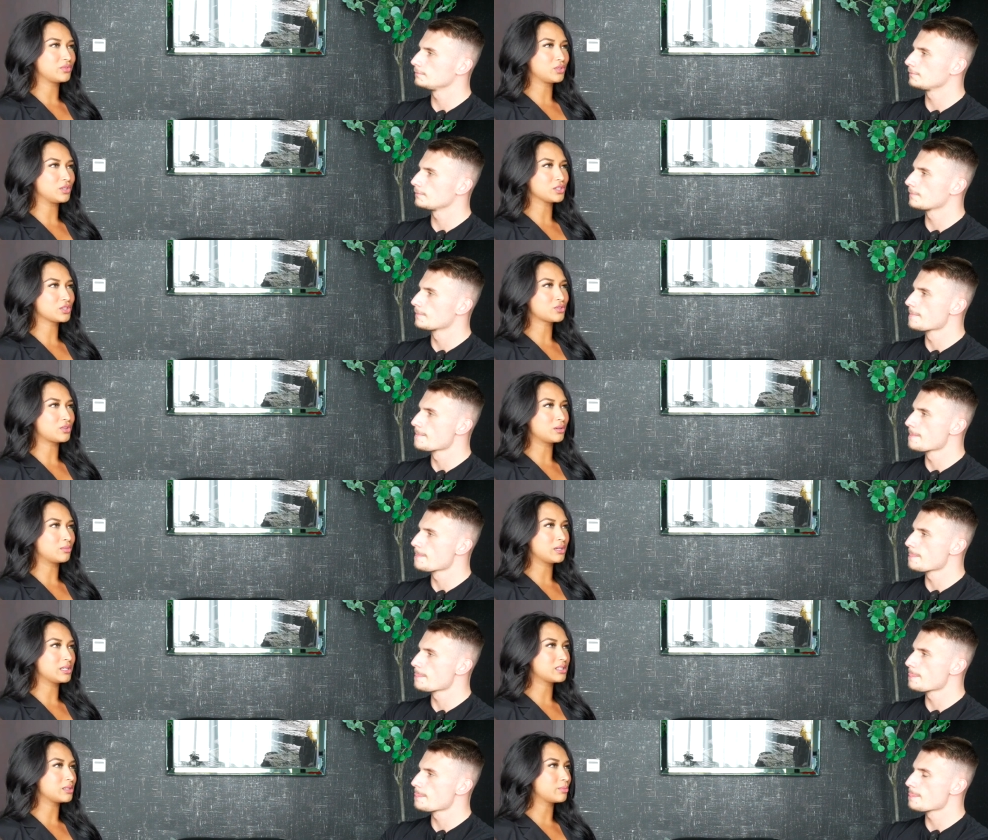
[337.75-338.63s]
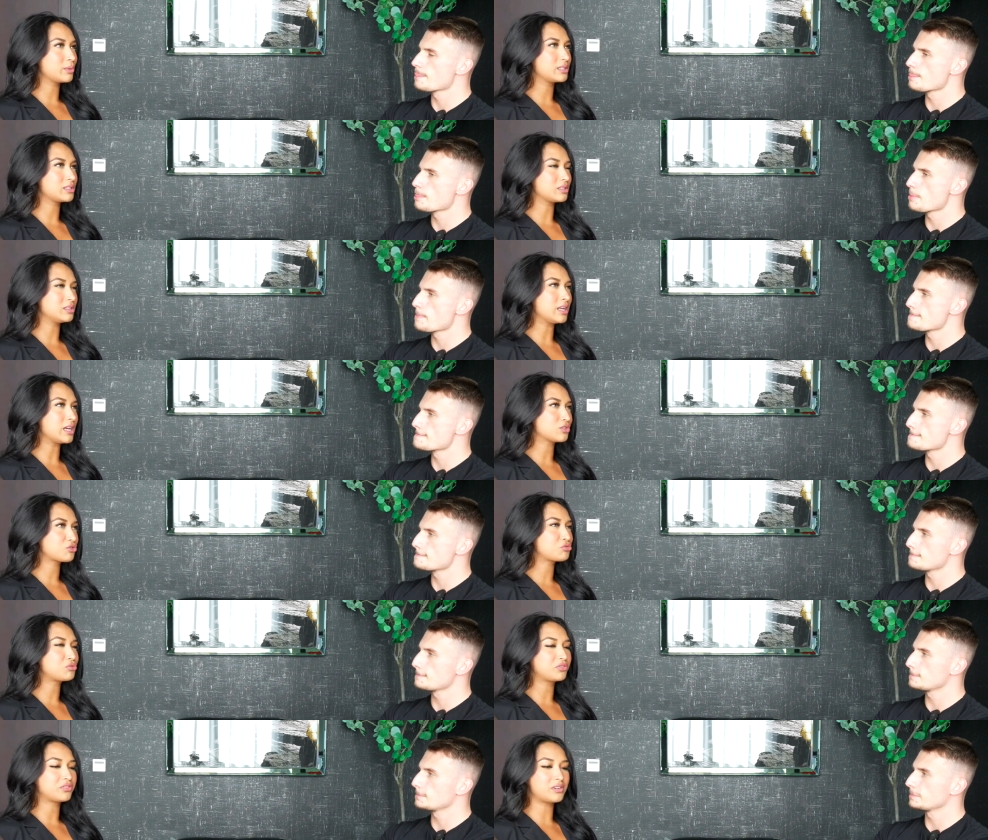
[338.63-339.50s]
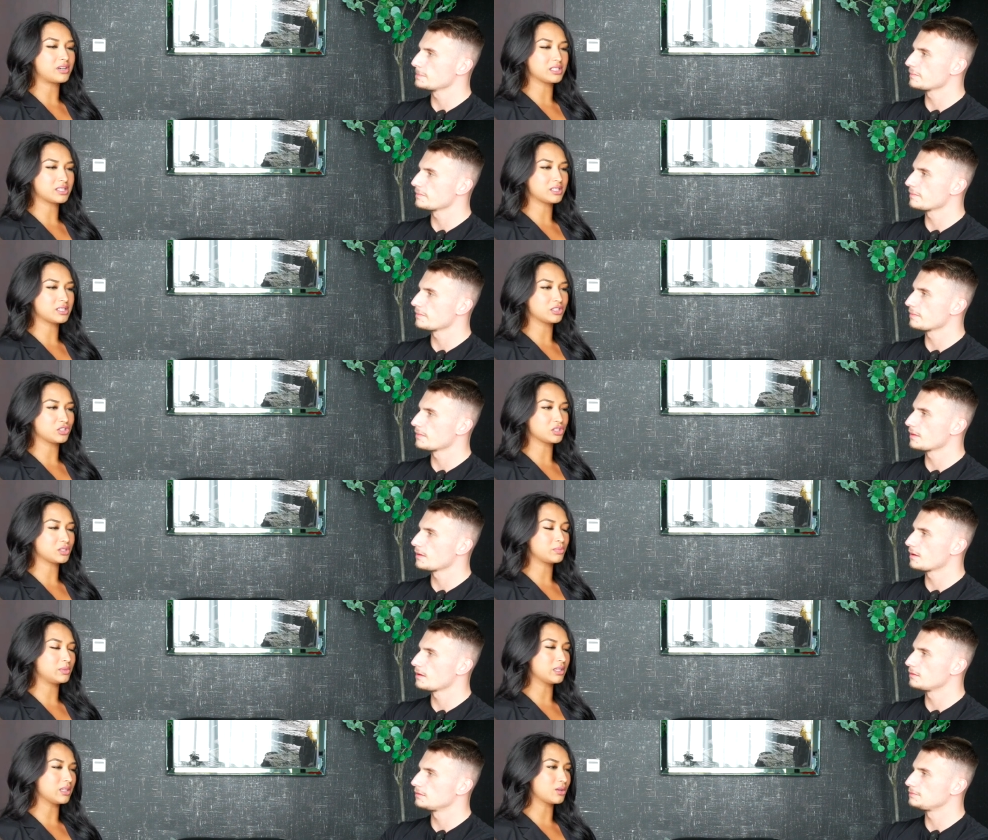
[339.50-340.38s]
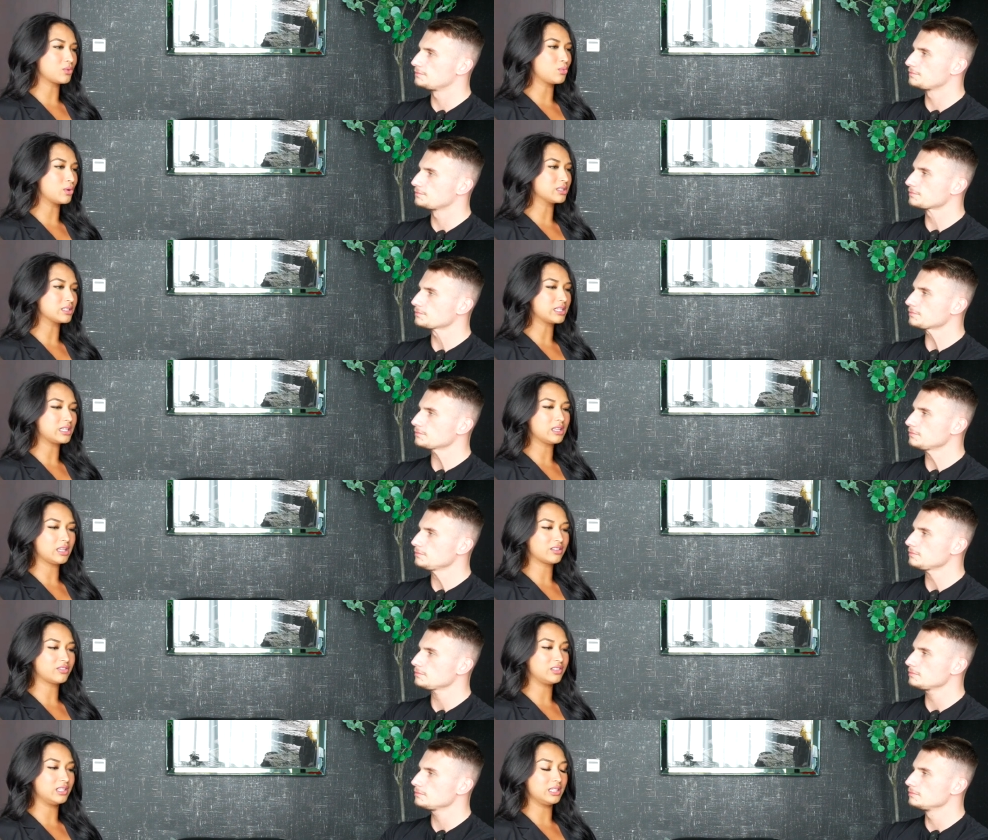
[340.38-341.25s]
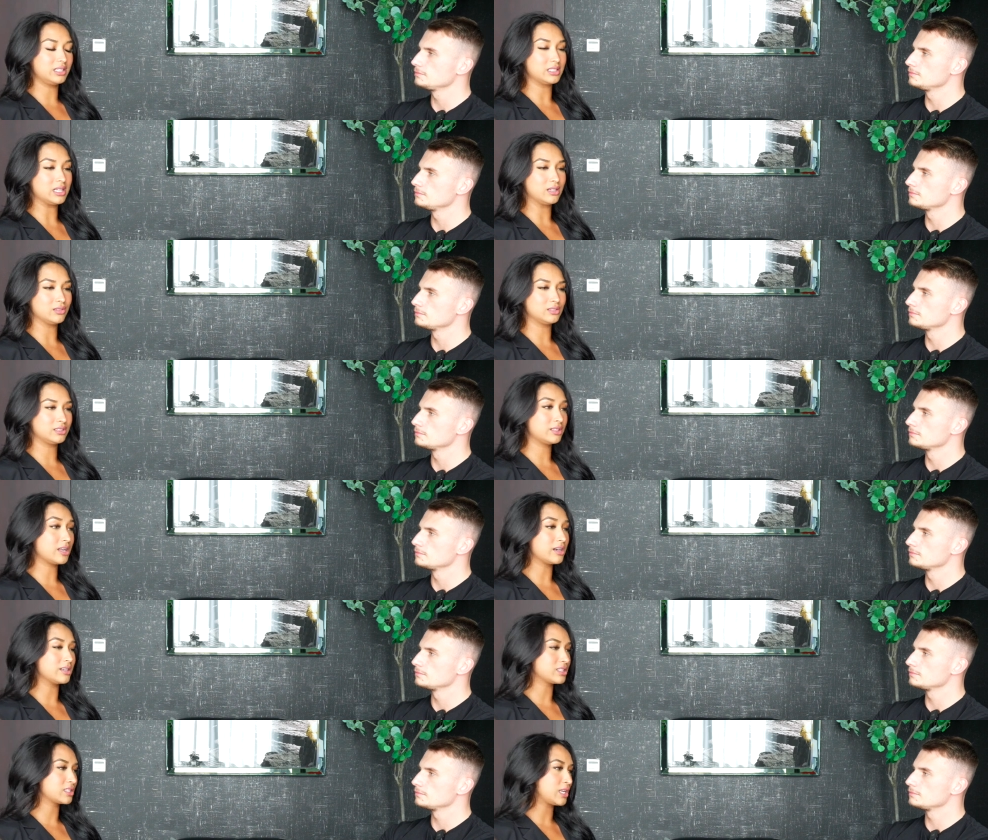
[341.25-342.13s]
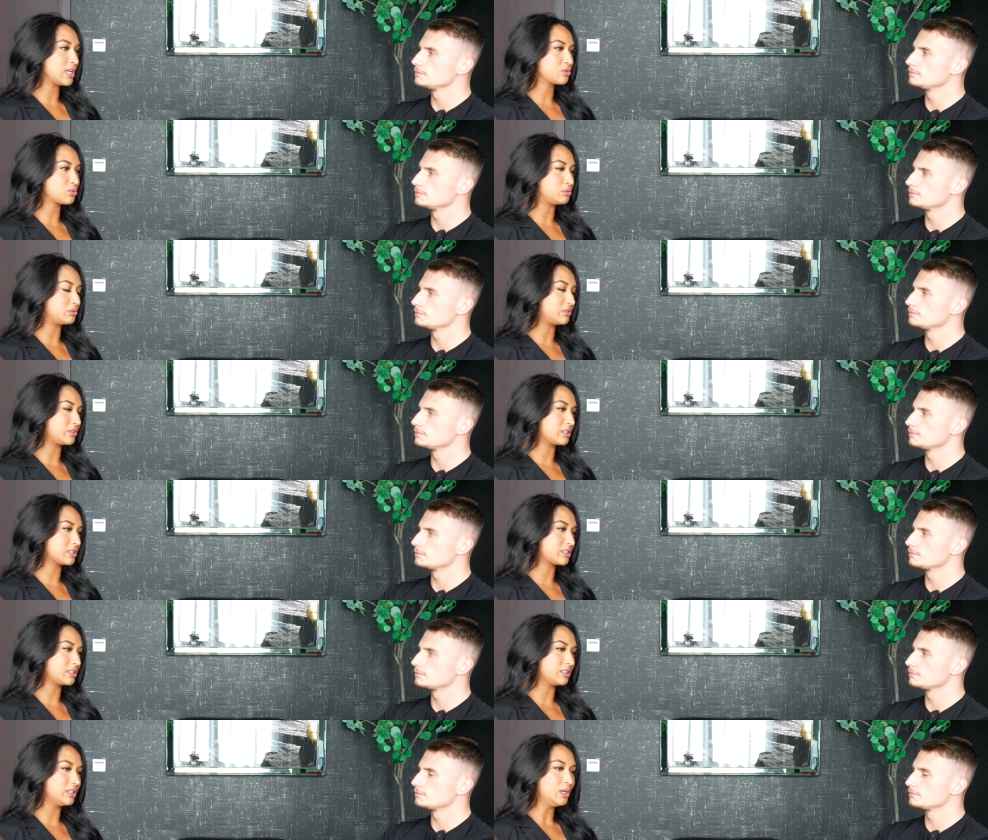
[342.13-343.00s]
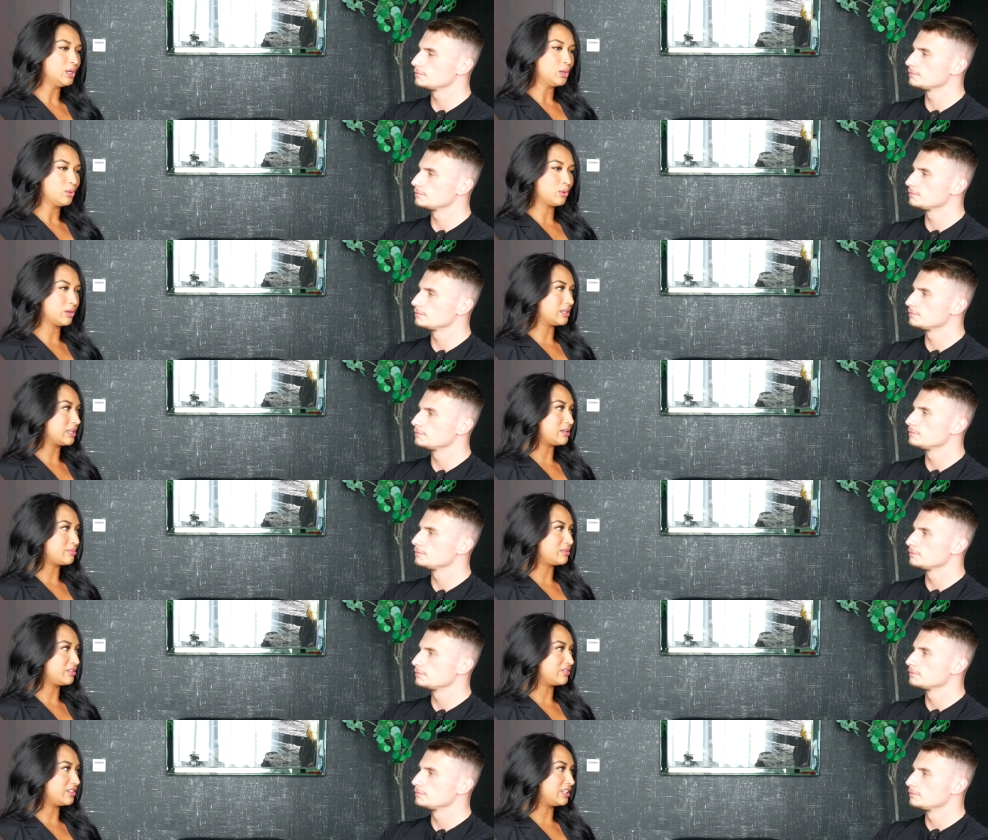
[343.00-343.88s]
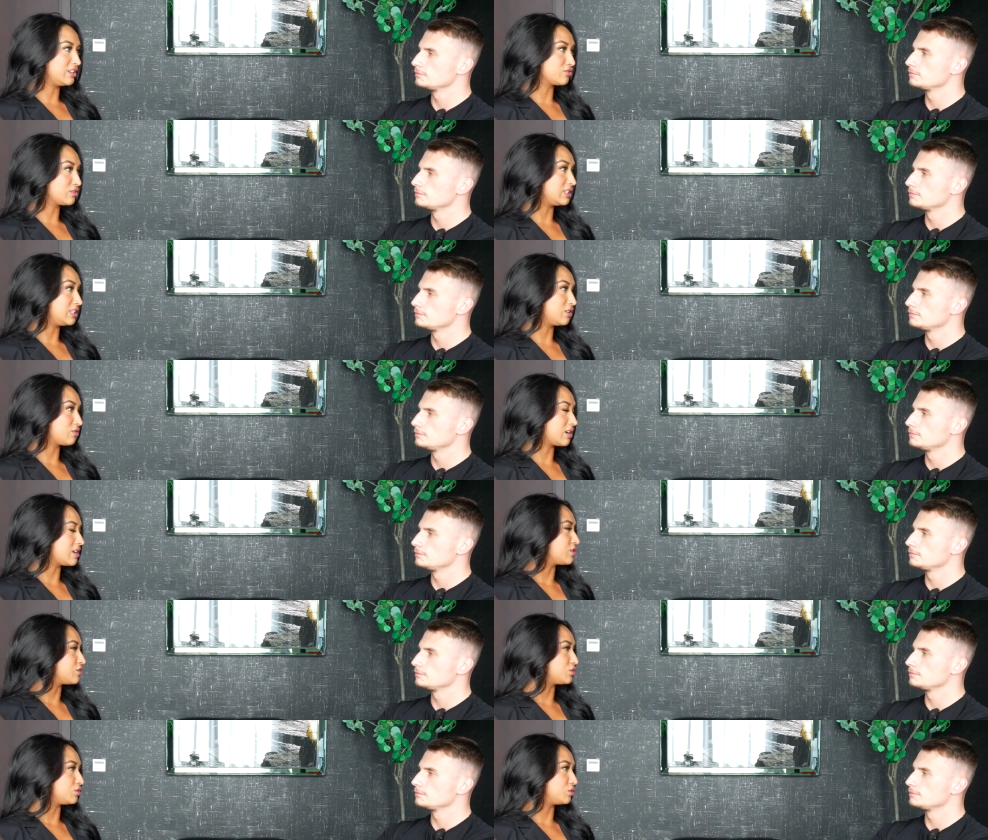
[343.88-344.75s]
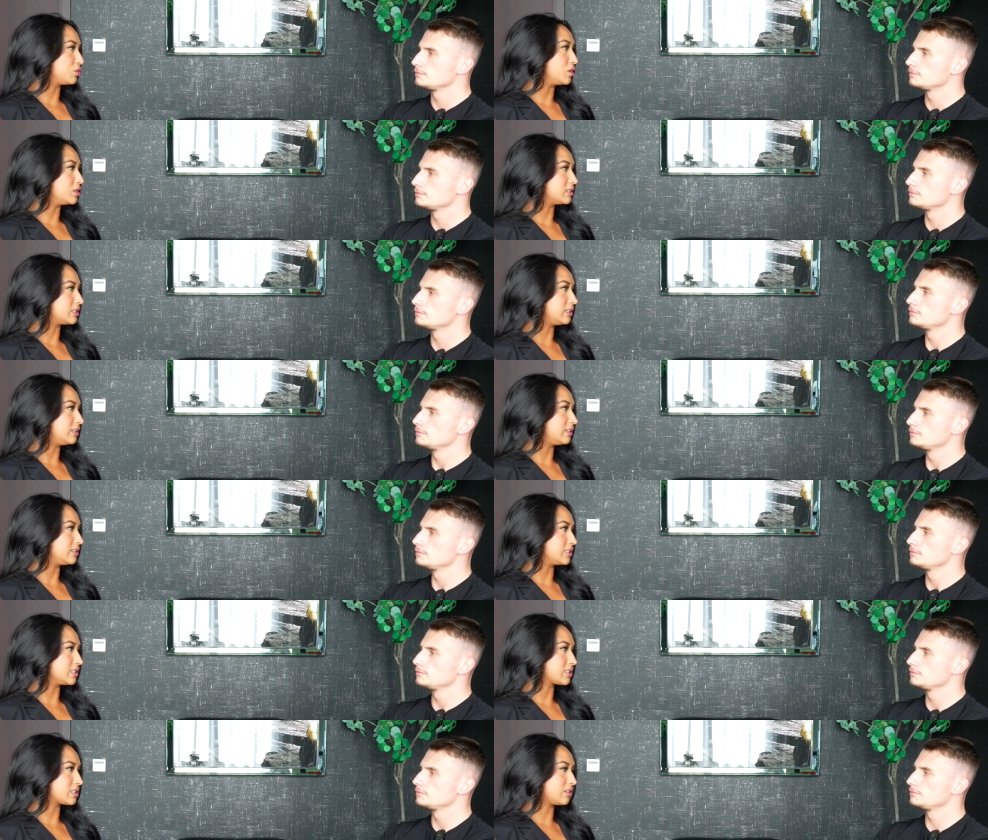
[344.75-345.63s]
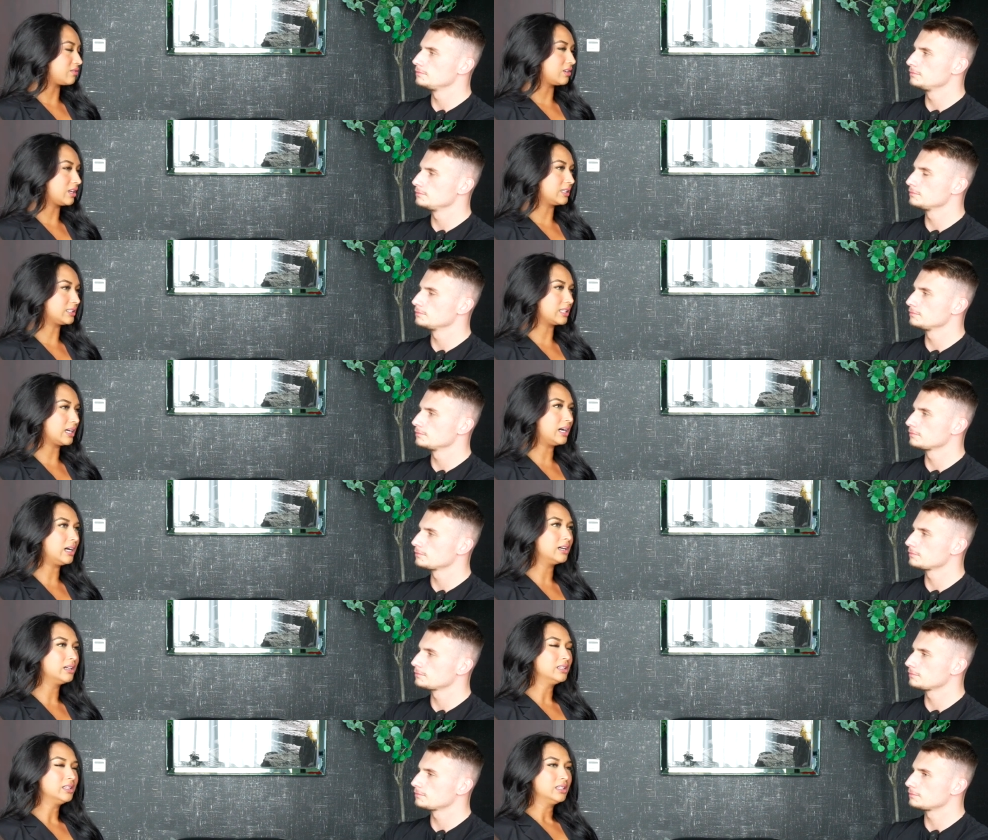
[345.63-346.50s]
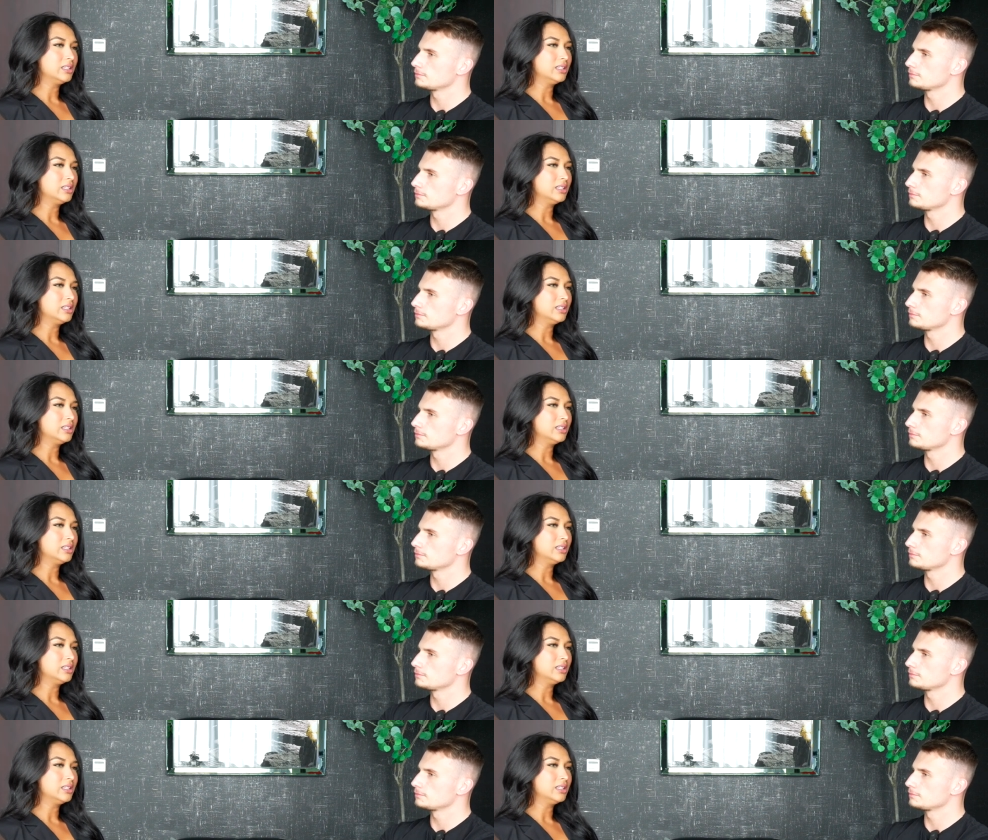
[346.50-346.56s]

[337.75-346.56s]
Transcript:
Speaker 1: got a strong mindset, but it's natural for us to just be like one day like feeling down, and it's natural for us to one day be feeling really great because you got a deal in and stuff like that.